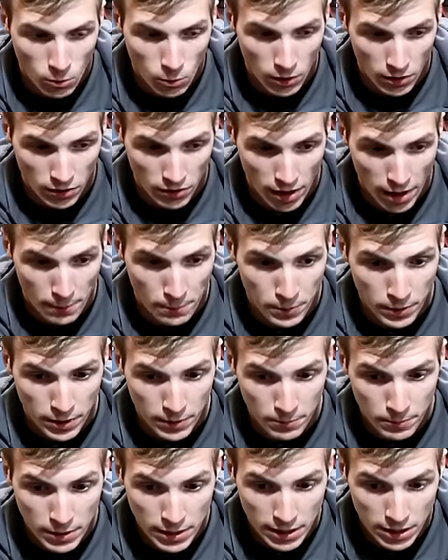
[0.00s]
Whether that
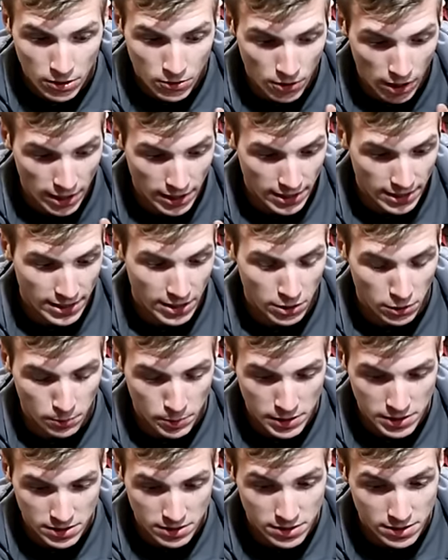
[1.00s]
be me grinding down a
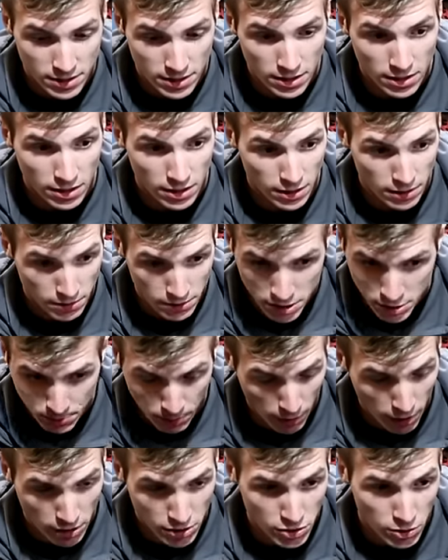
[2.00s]
piece of steel and
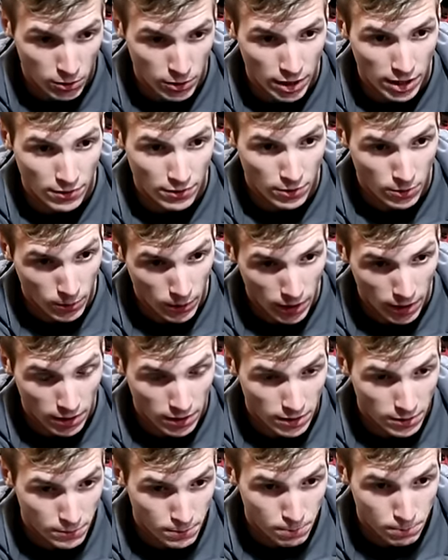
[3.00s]
sparks going everywhere
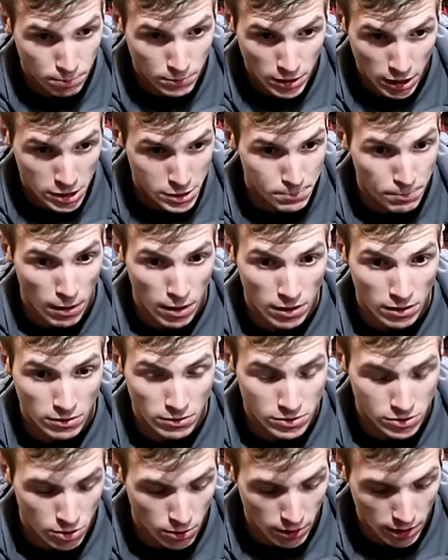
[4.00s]
and dust
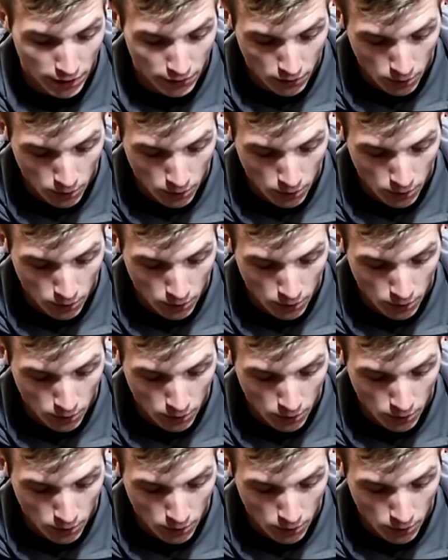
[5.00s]
particles going